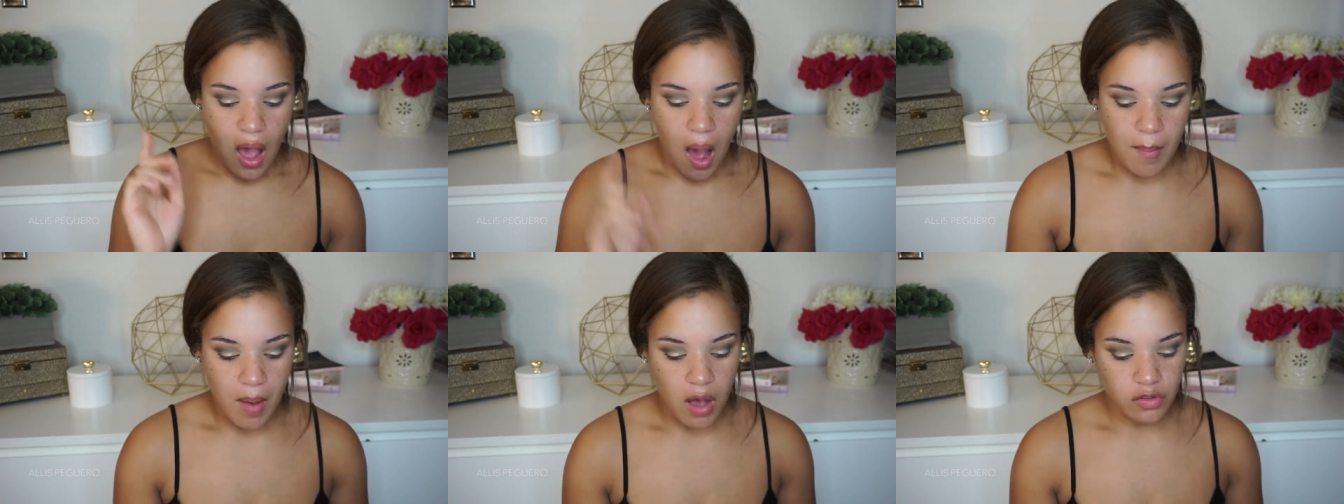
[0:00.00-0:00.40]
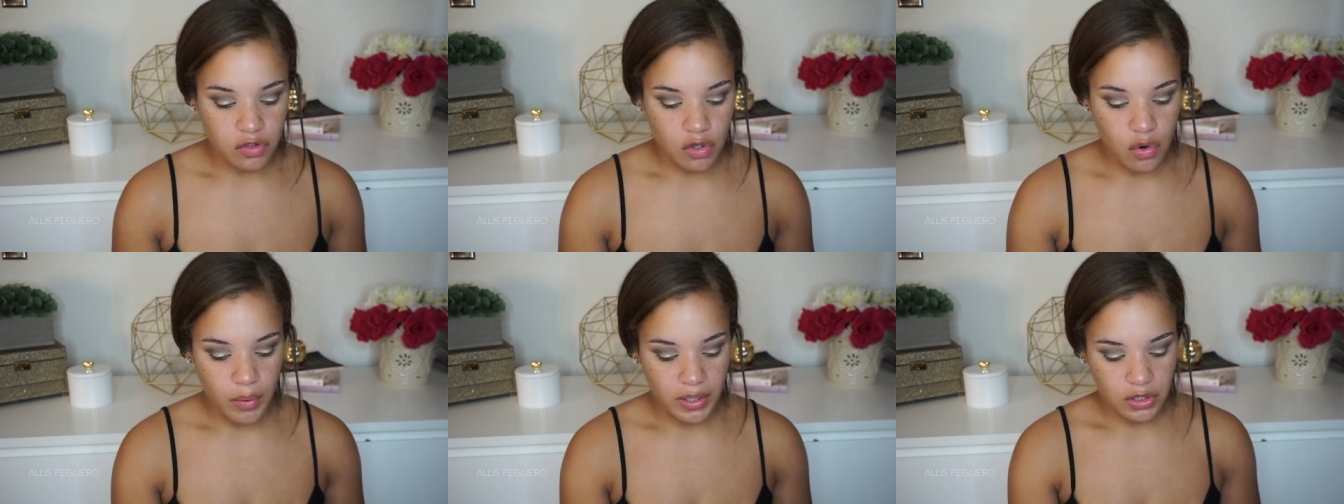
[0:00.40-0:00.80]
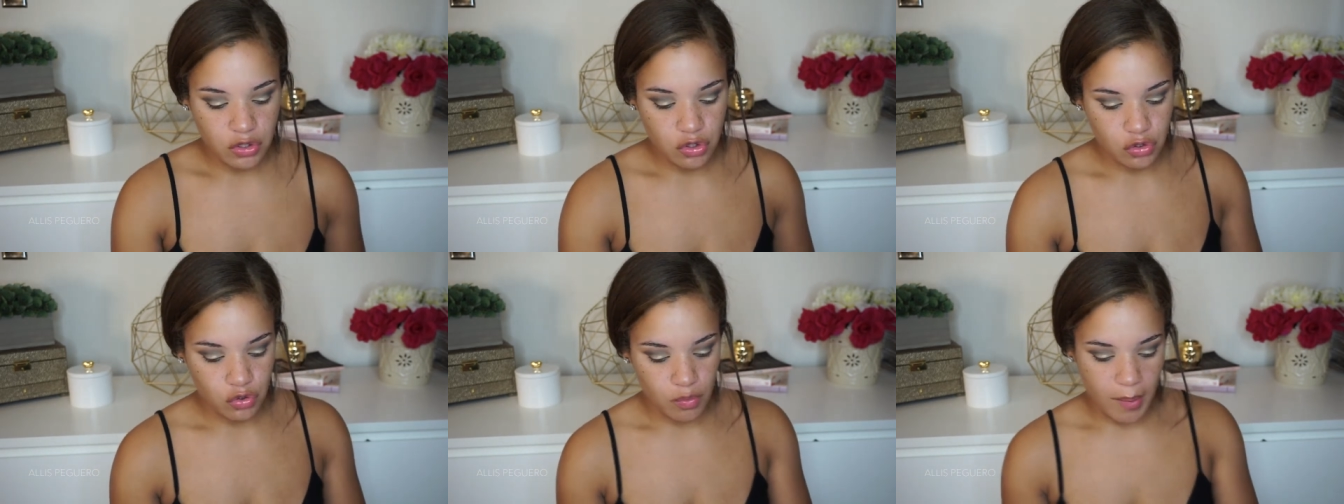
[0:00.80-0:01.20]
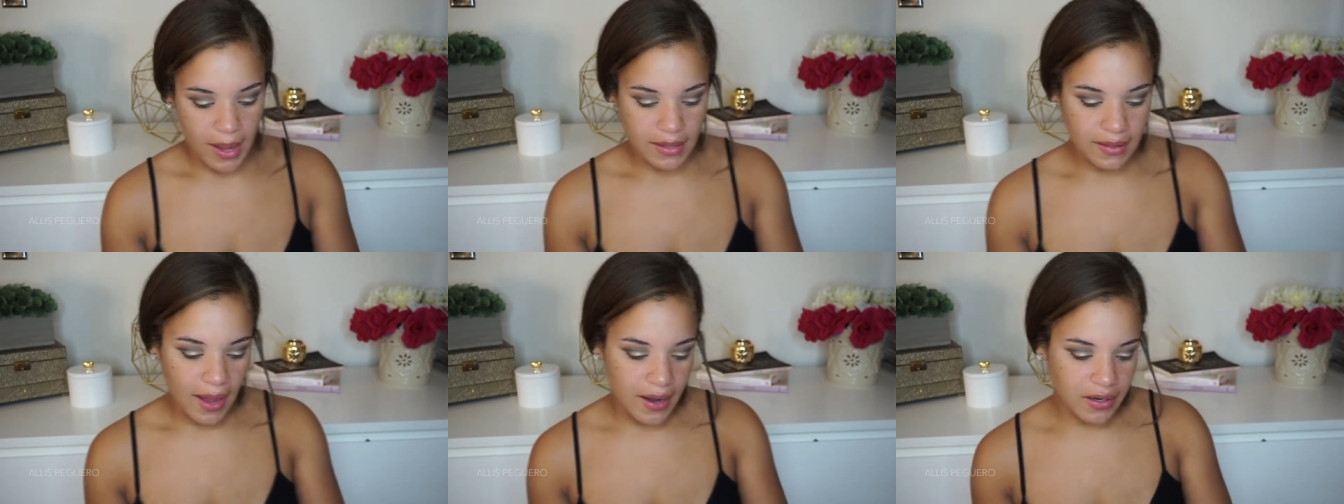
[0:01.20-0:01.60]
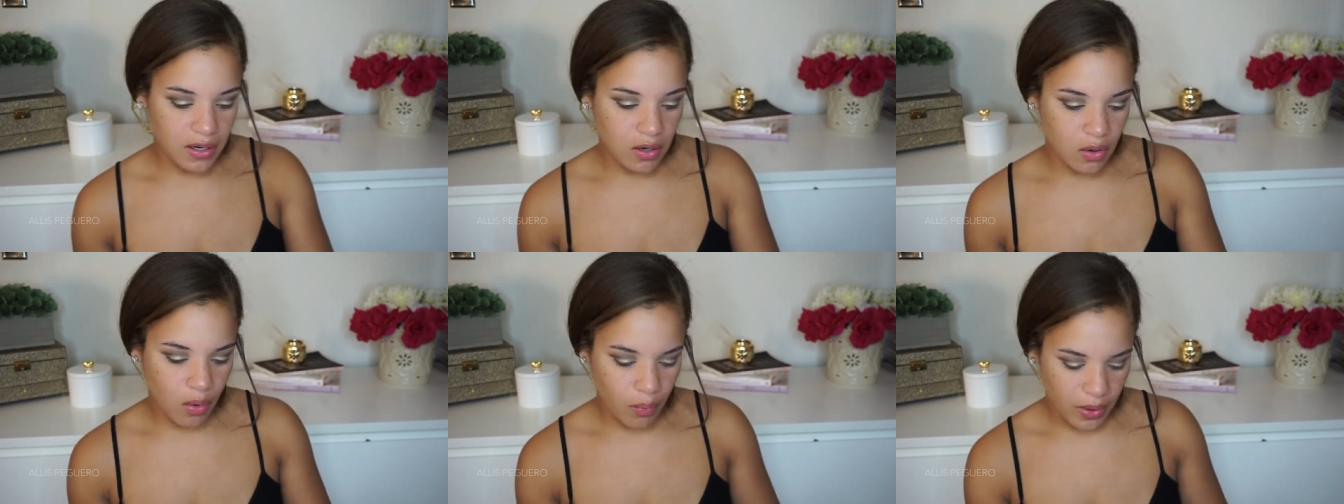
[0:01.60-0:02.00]
I'm also going to do my
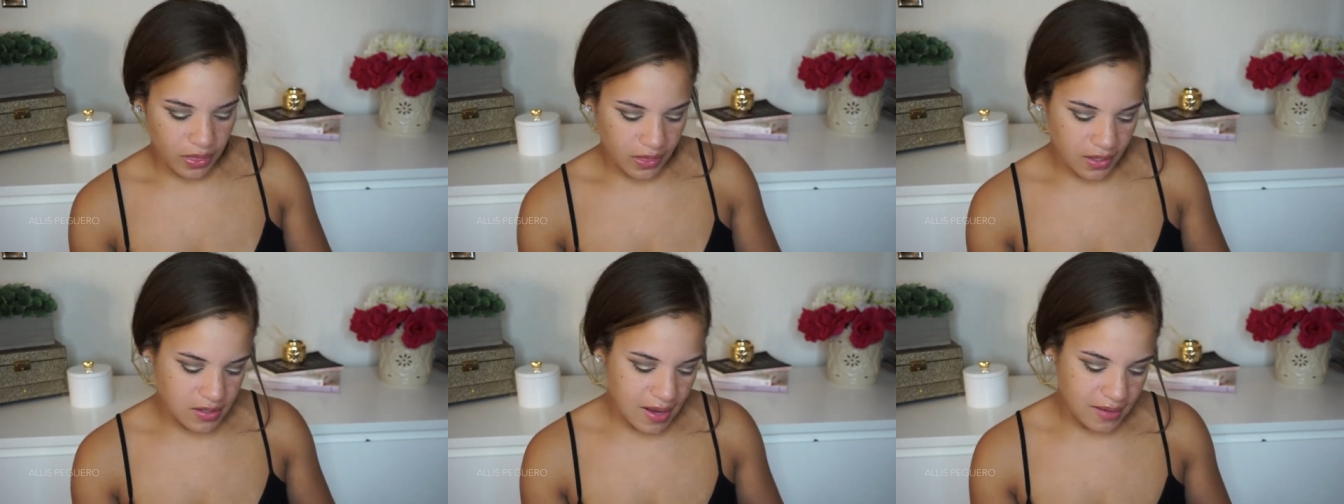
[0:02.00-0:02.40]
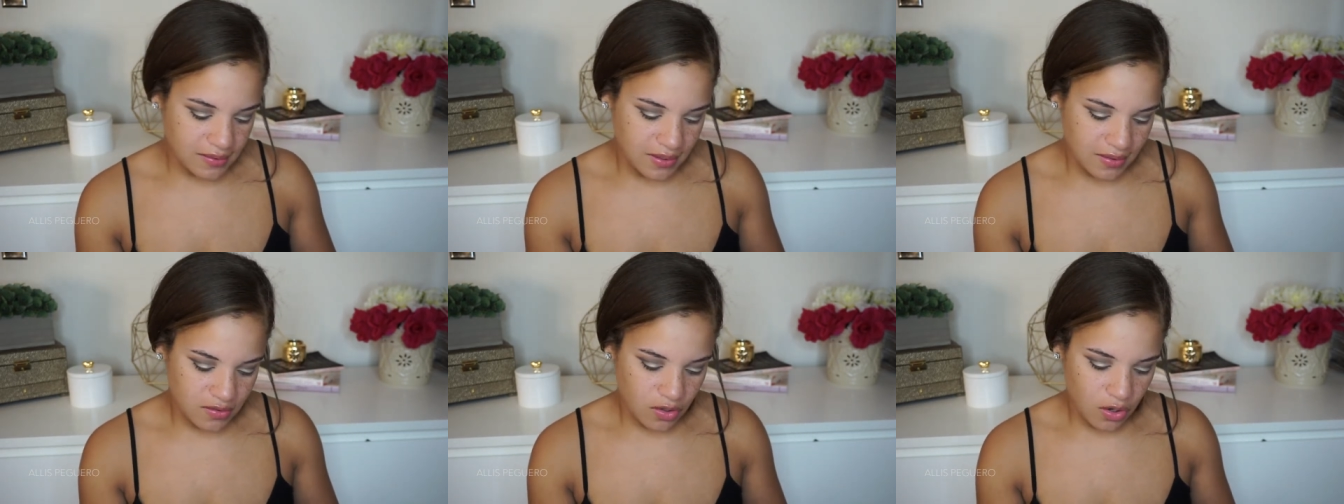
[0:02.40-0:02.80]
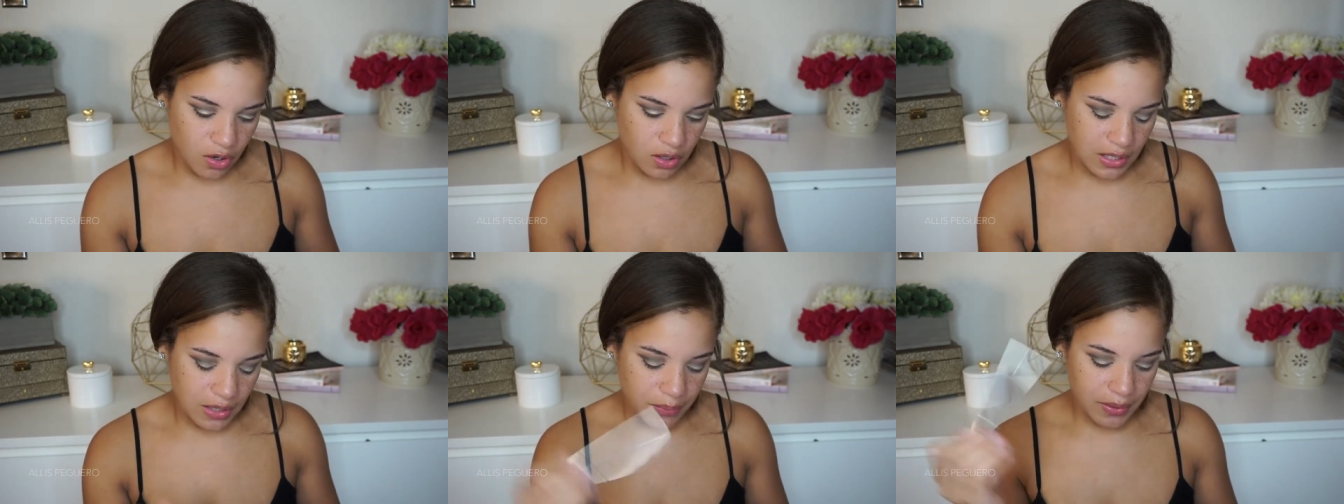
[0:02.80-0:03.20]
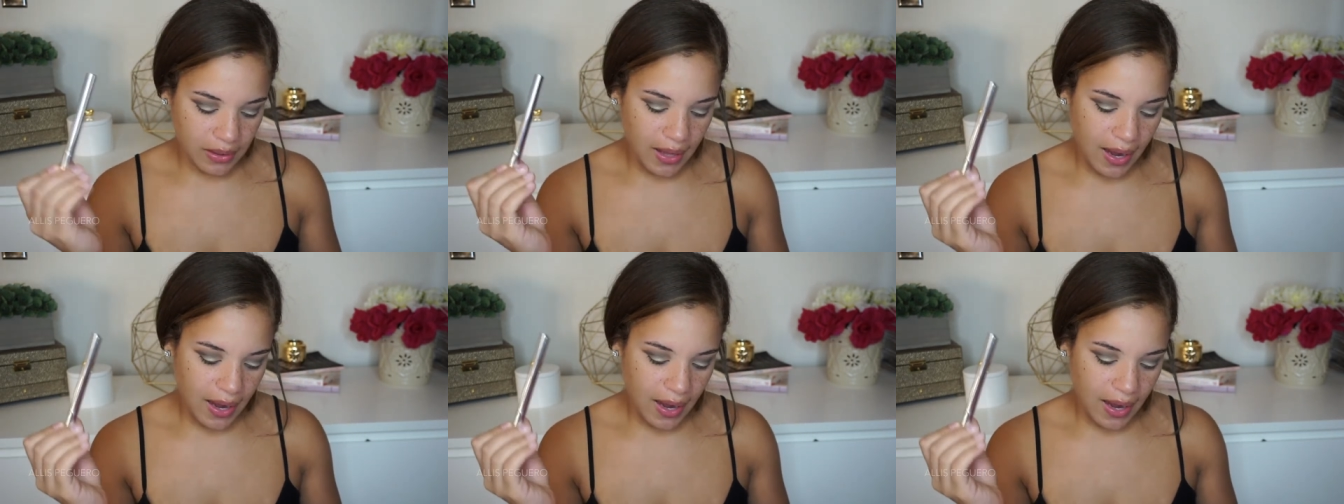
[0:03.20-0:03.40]
liner with the Jesus Girl Liquid